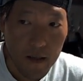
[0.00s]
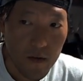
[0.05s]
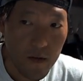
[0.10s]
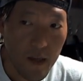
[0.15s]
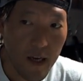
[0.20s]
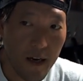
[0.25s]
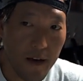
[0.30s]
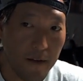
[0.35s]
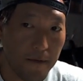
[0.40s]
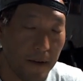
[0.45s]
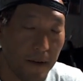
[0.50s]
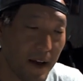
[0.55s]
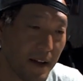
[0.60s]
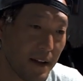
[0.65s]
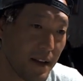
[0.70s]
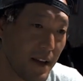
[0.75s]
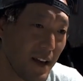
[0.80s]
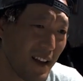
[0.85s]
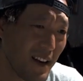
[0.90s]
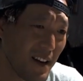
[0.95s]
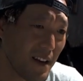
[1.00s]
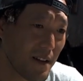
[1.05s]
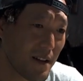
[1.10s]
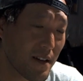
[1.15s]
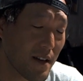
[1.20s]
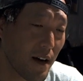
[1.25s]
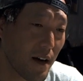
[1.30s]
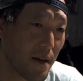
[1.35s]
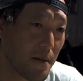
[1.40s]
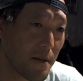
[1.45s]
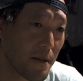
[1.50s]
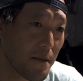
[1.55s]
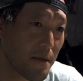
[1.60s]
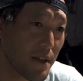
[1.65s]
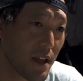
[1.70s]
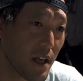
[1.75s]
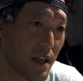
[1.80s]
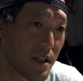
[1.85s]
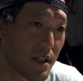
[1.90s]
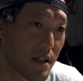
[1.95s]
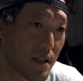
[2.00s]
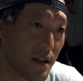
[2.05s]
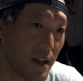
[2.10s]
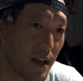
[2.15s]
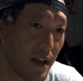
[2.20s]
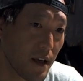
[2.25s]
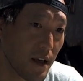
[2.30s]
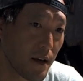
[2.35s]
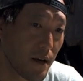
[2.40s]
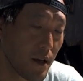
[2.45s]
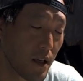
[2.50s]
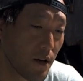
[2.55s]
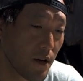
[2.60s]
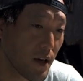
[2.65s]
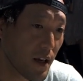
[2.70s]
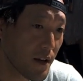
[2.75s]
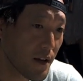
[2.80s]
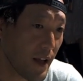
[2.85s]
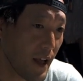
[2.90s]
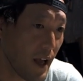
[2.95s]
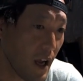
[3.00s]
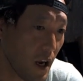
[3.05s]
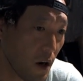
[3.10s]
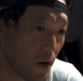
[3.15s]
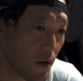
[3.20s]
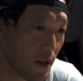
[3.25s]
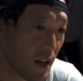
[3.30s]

Now, if at any time of this thing you get an error,